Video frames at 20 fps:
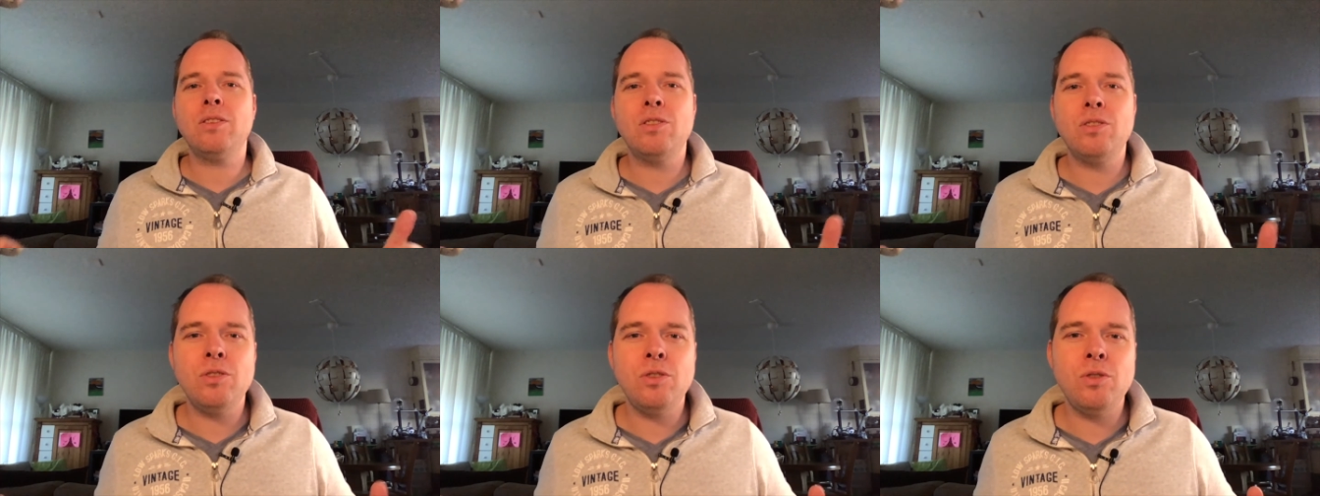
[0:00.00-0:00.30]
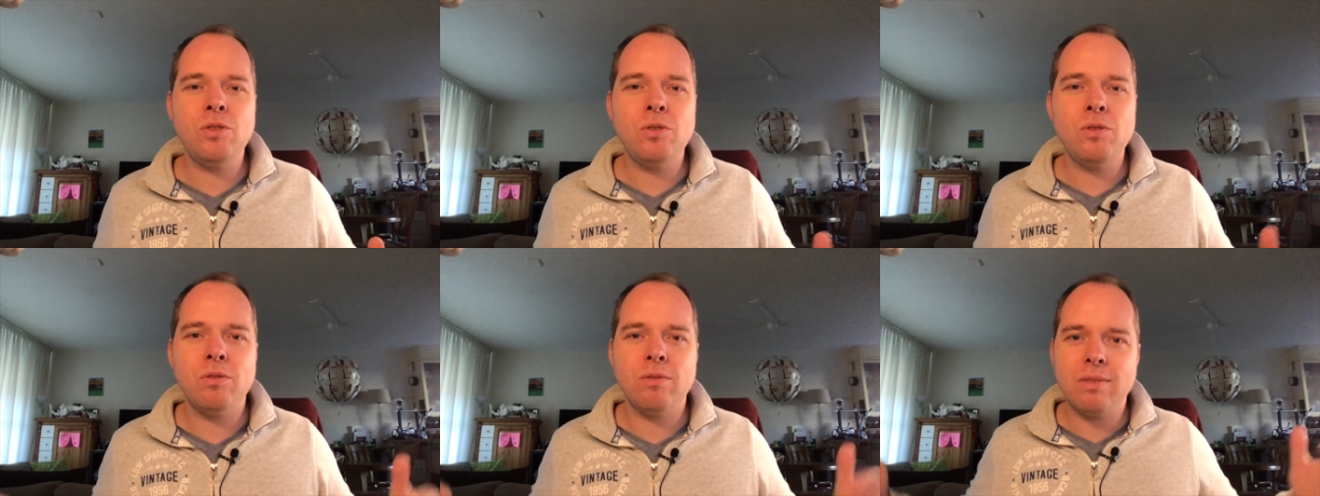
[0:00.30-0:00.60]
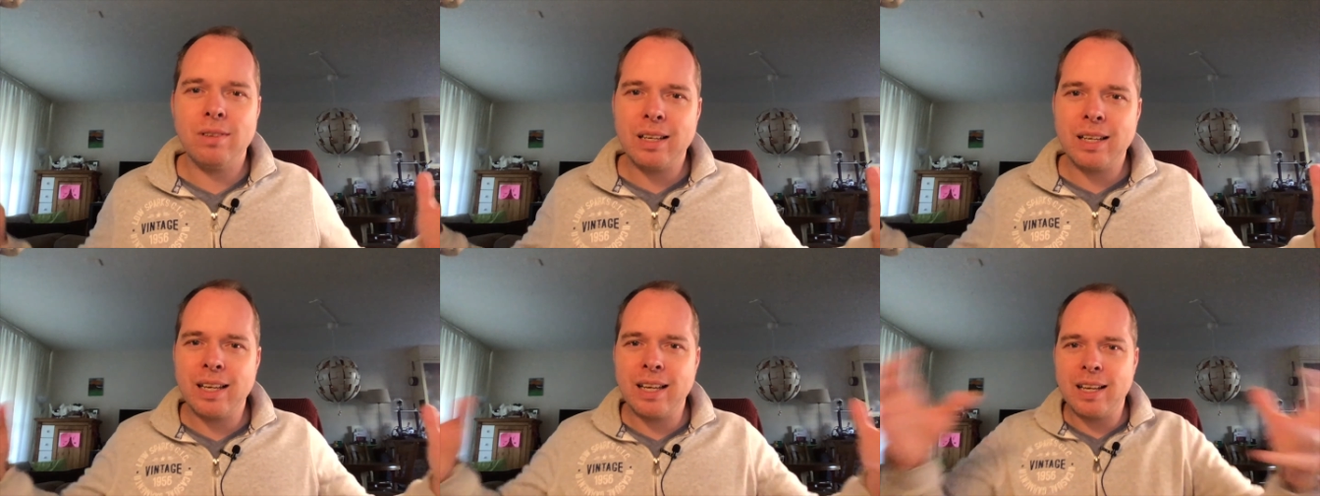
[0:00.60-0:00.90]
to
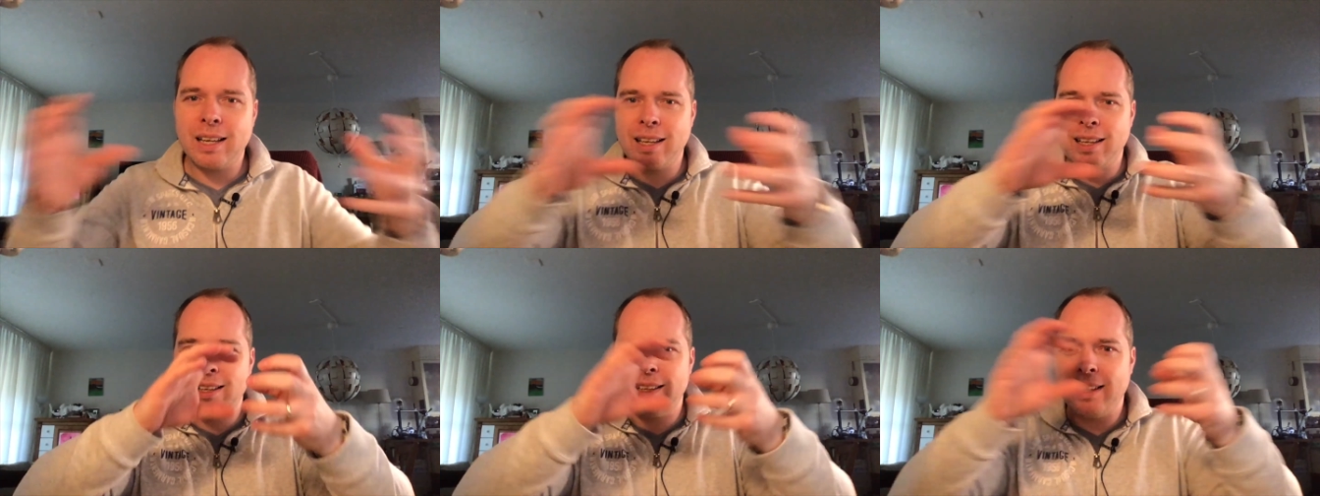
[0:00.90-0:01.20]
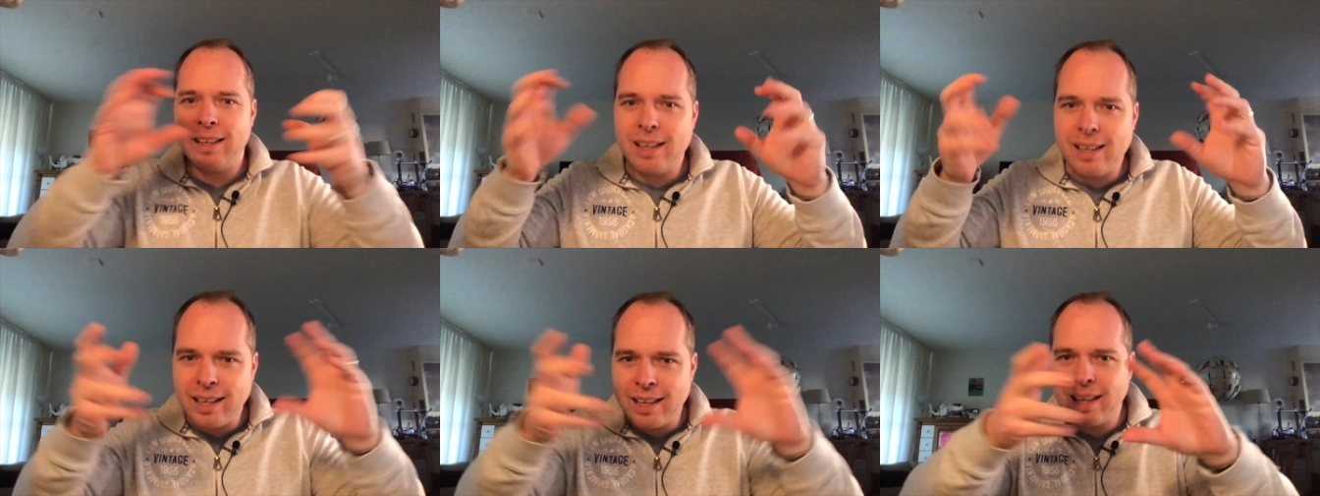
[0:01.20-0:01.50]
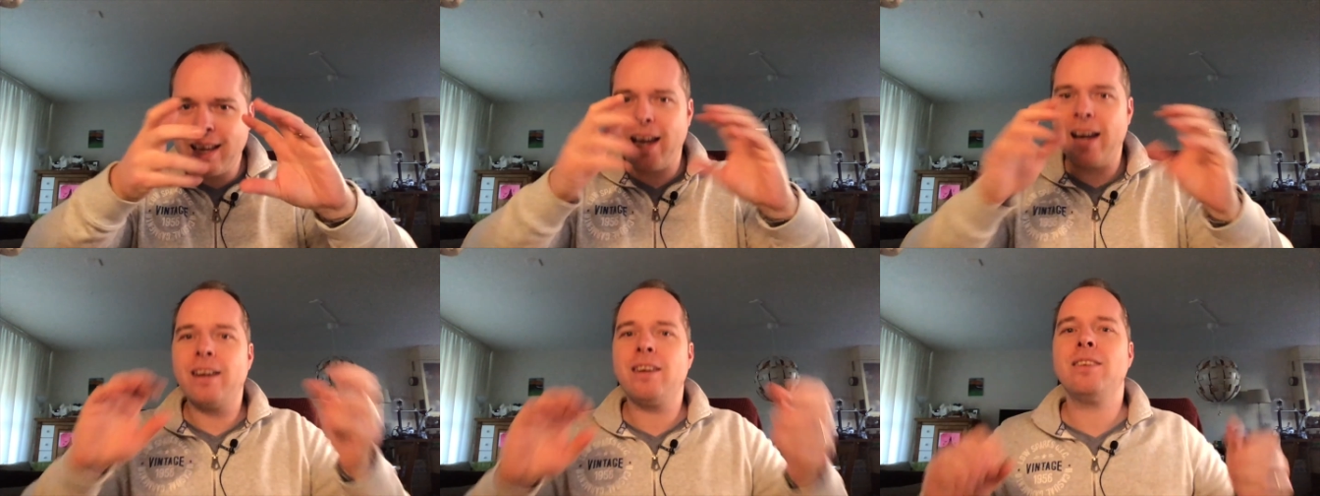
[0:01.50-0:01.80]

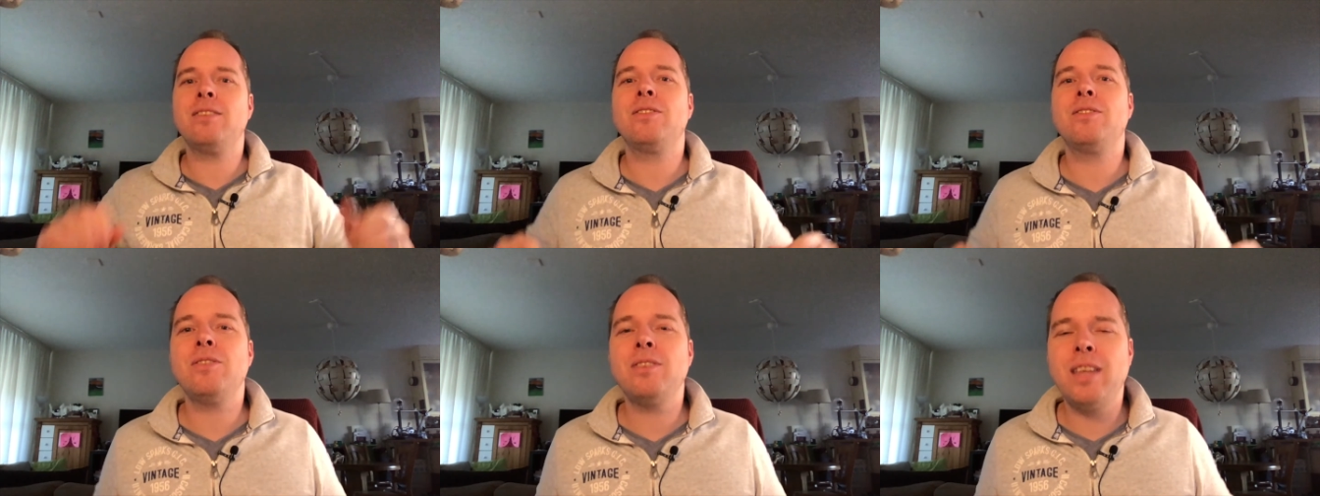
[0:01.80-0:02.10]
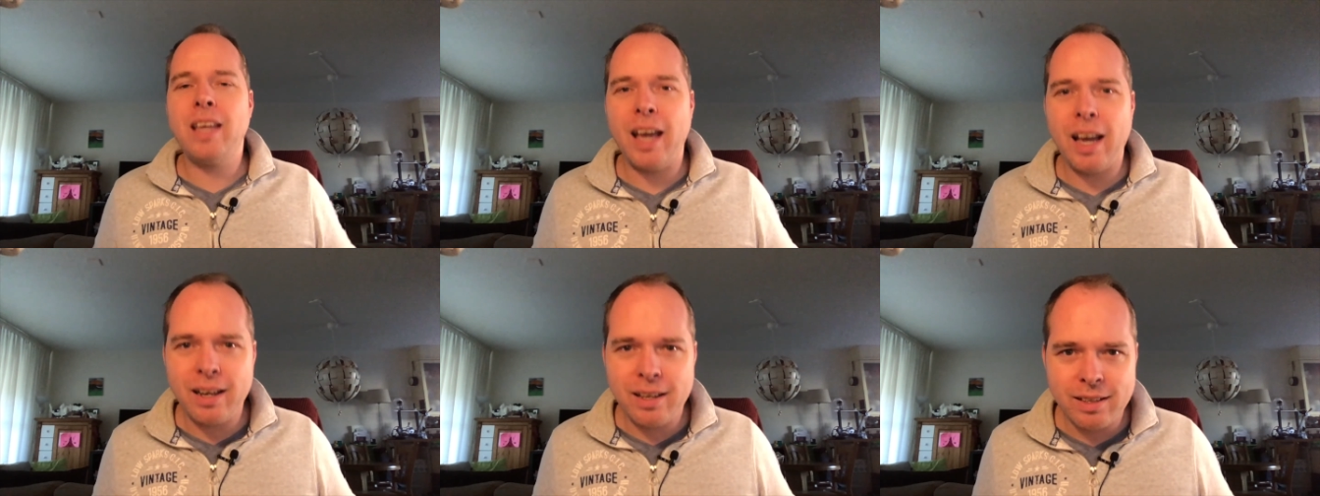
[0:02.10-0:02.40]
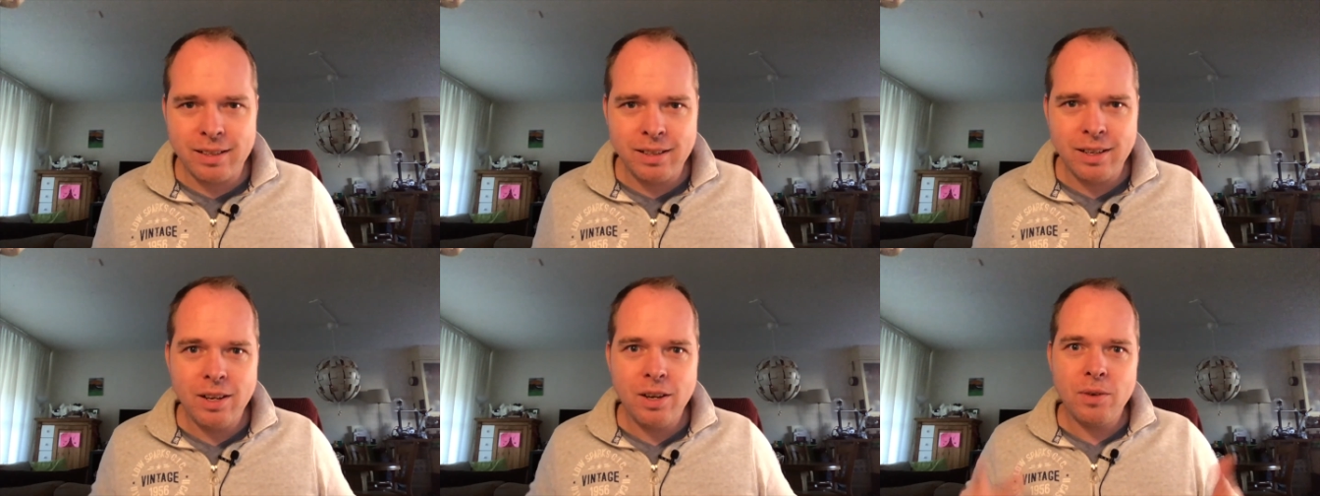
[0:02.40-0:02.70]
gather
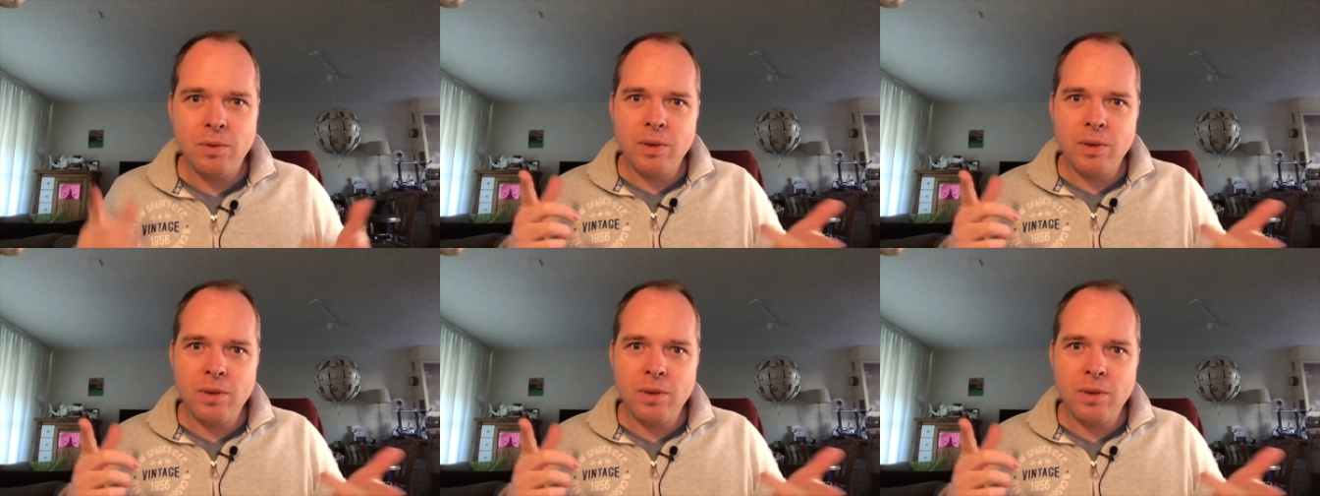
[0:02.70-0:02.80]
together